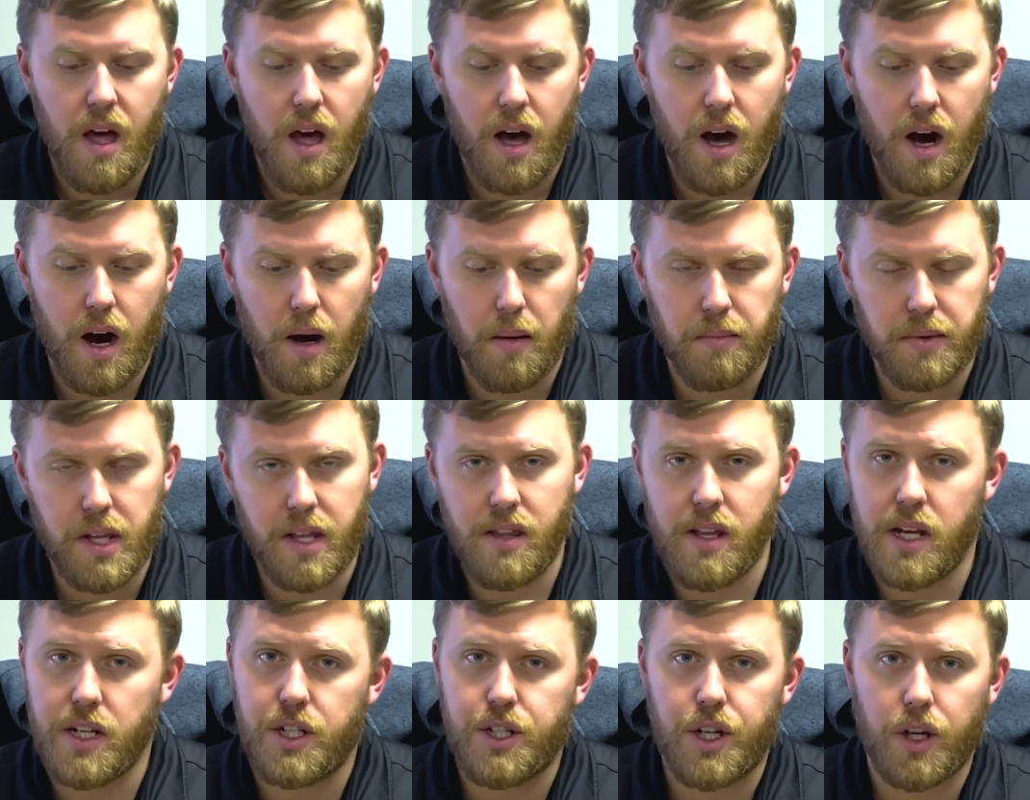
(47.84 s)
Then
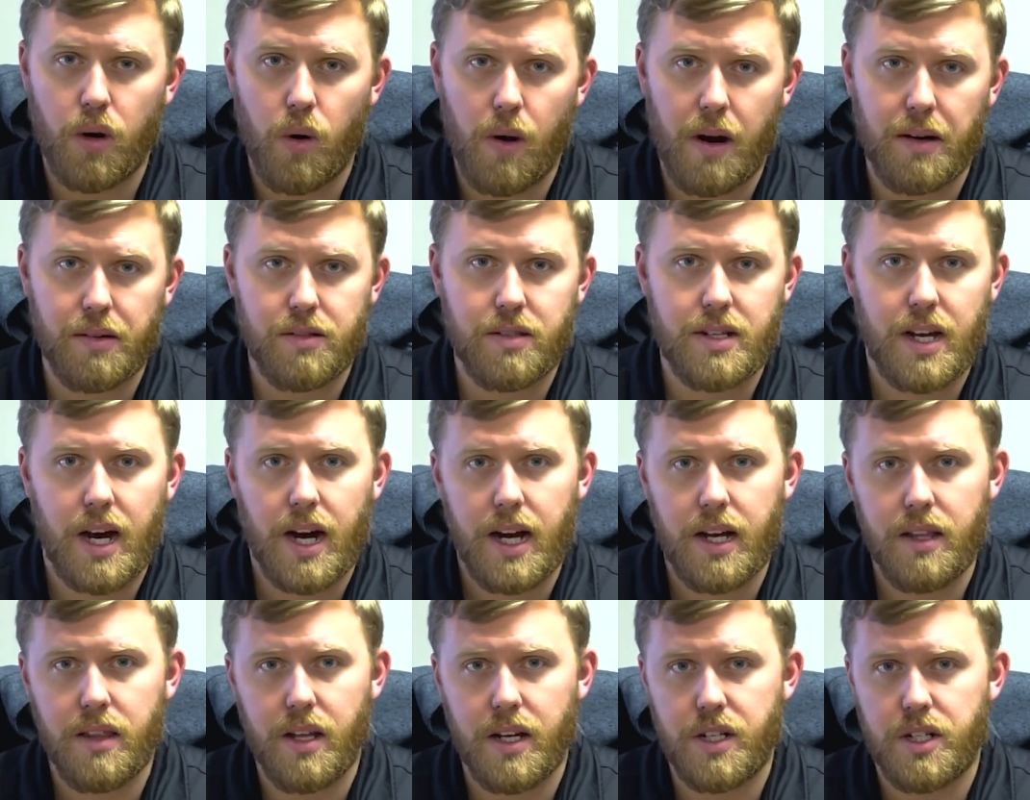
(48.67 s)
they should go
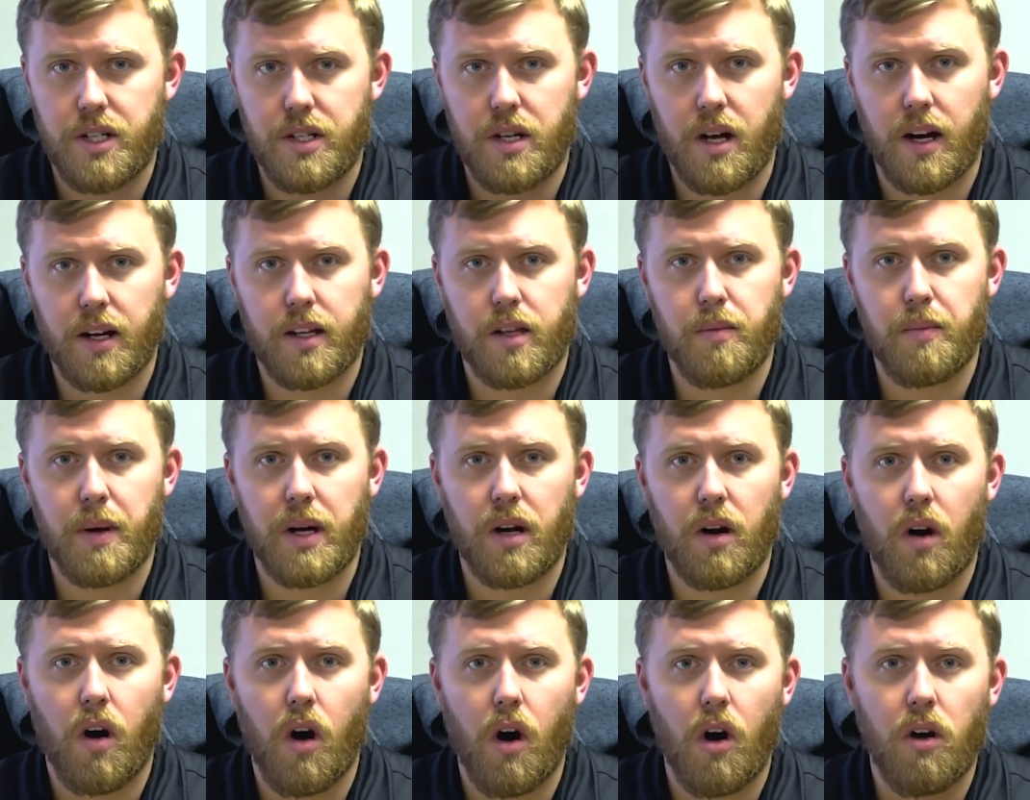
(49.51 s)
outside. They should document
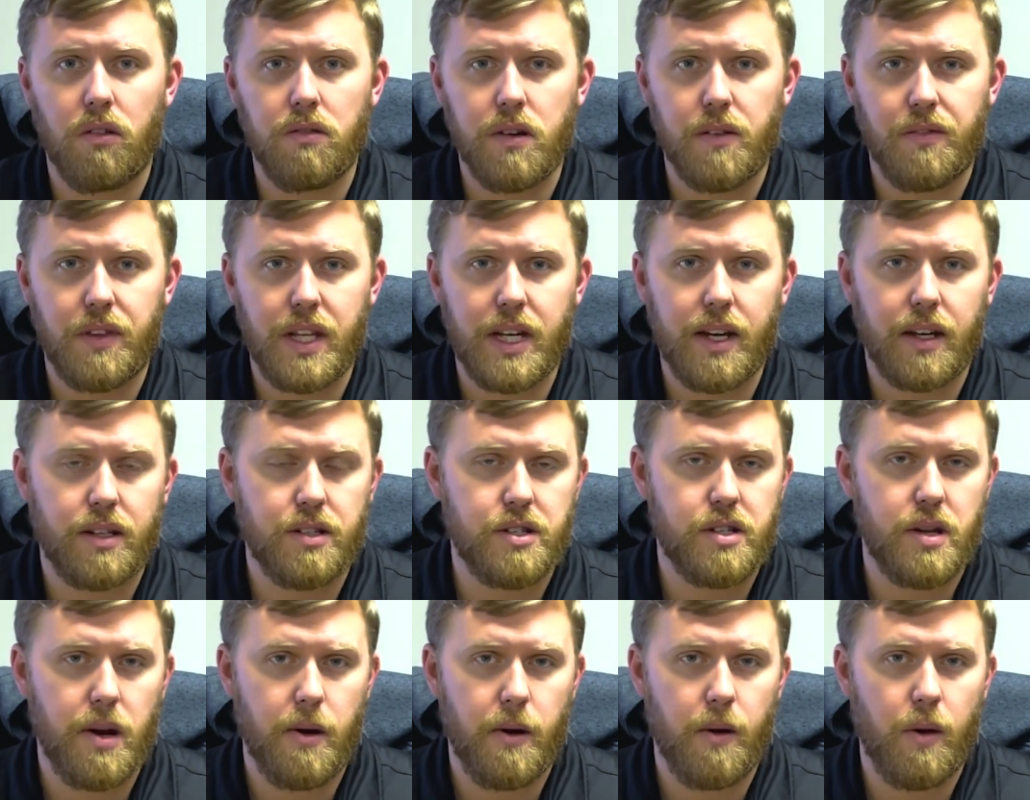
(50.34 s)
all of the
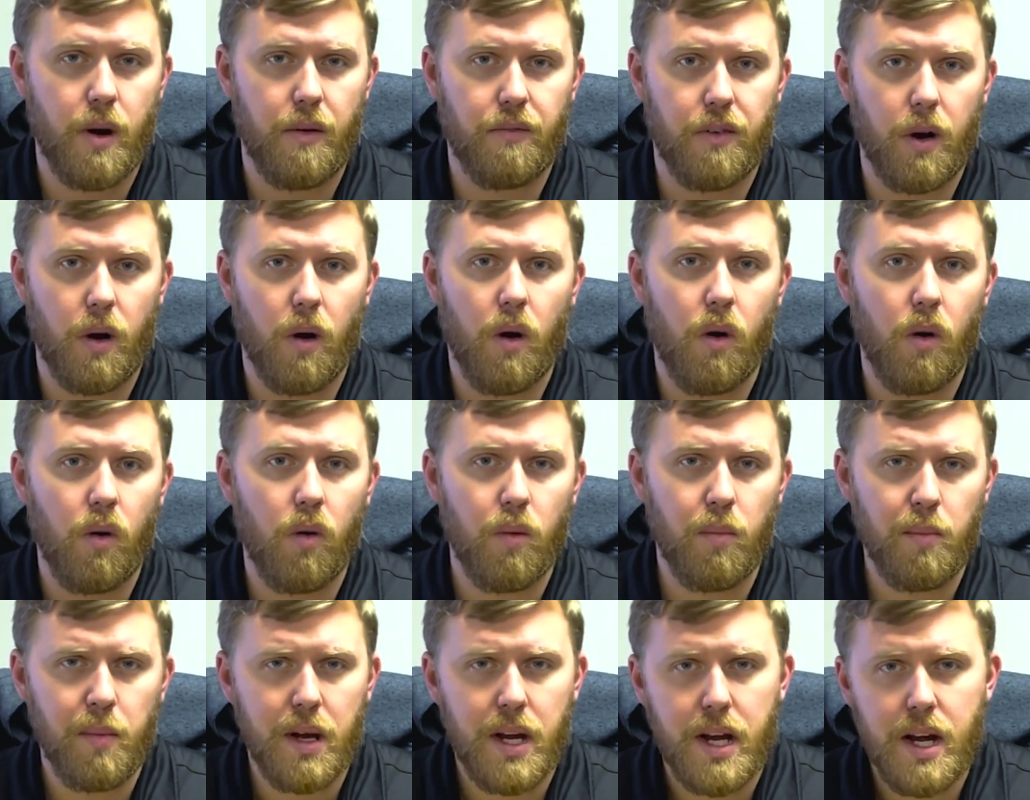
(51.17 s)
exterior of your
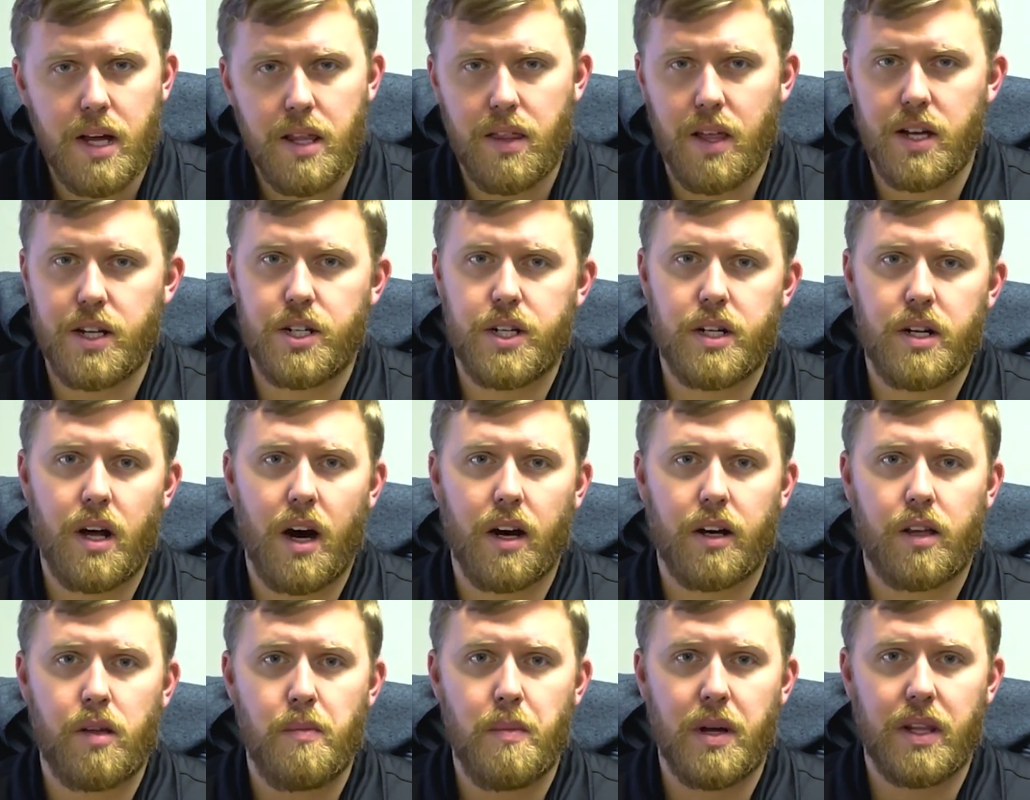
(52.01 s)
home. They should
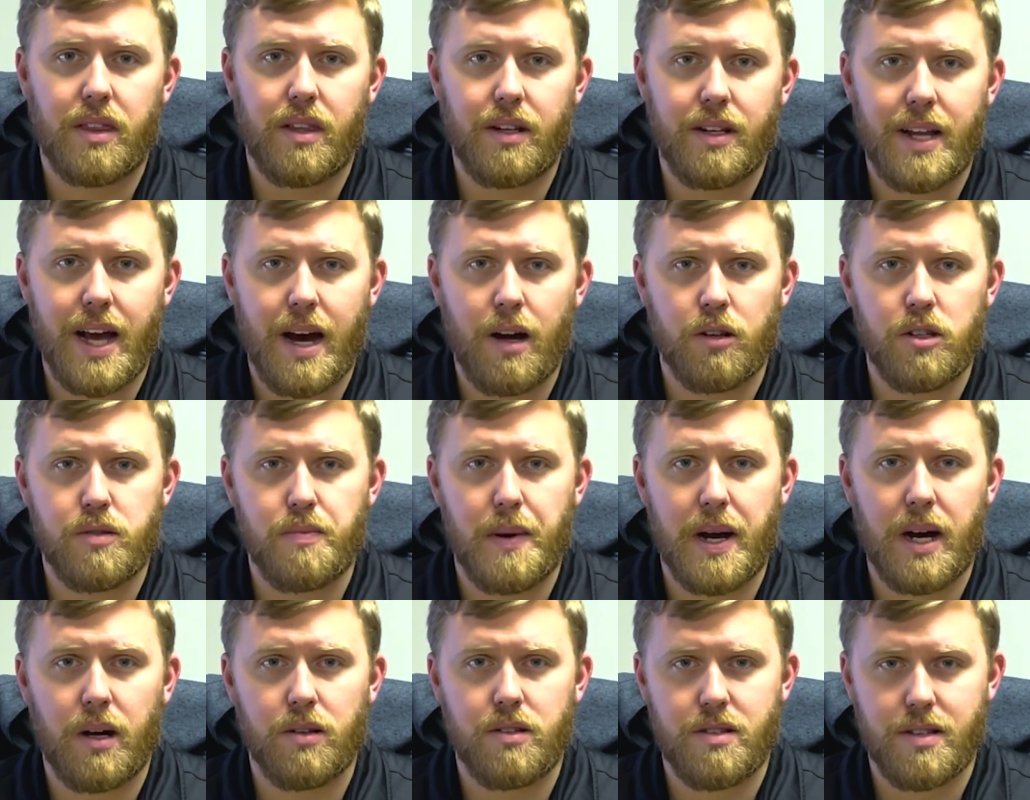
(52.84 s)
document the
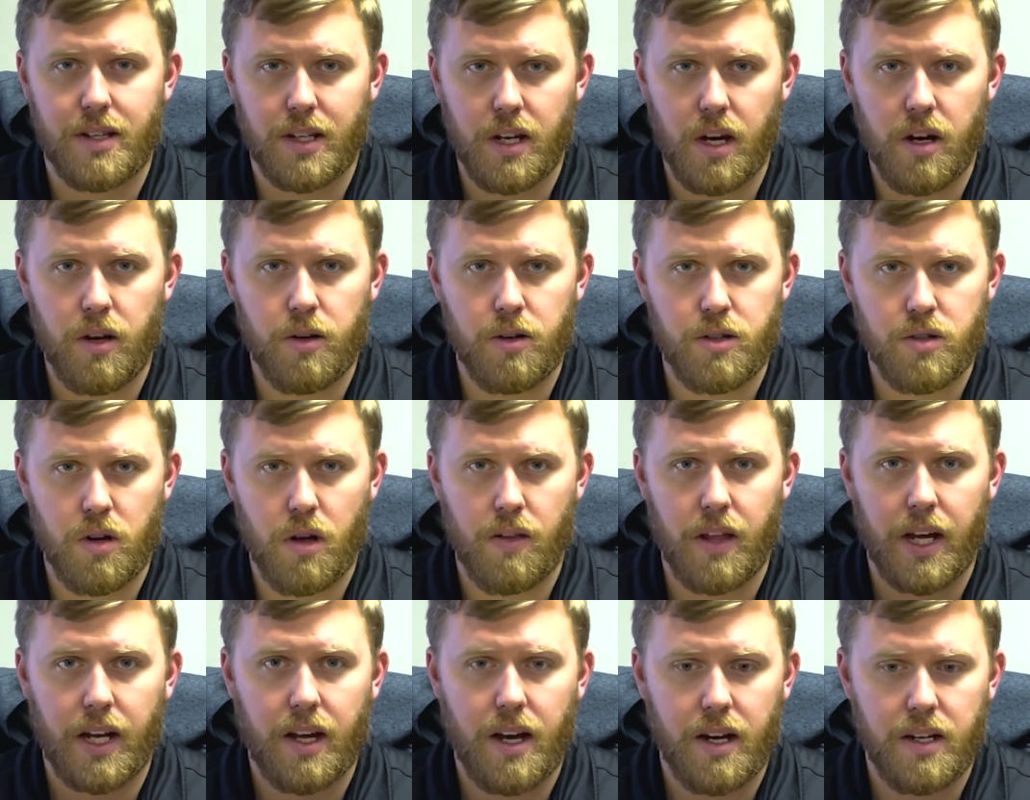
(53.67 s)
downspouts, the gutters, all
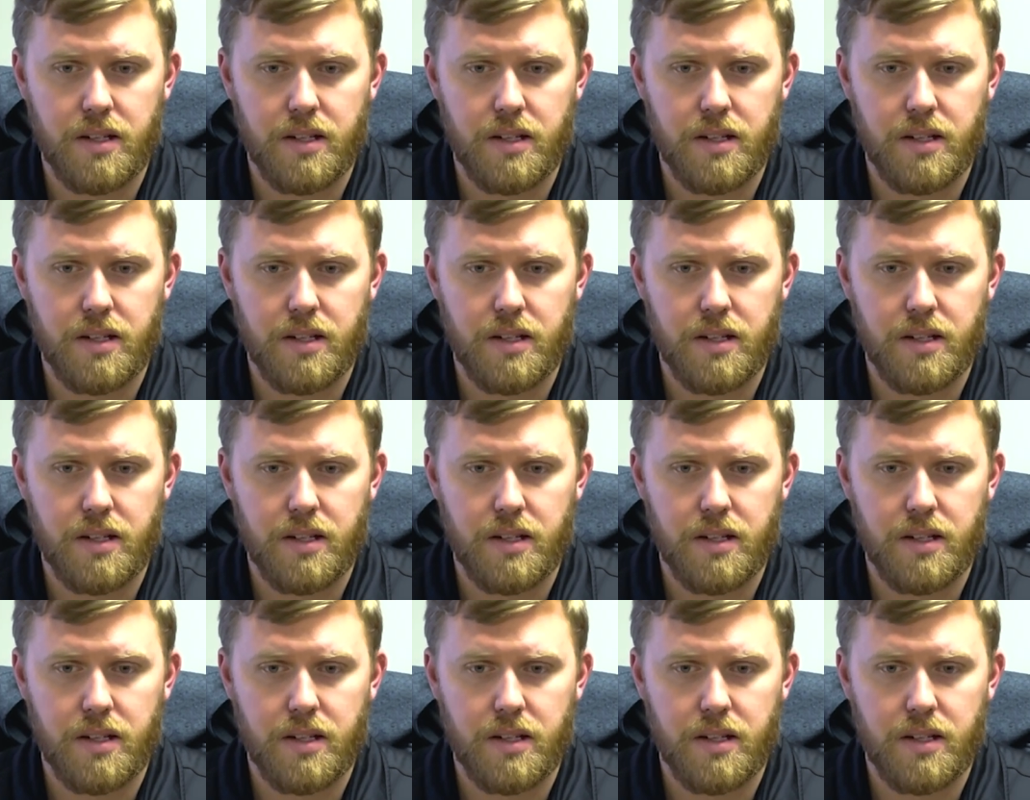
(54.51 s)
that kind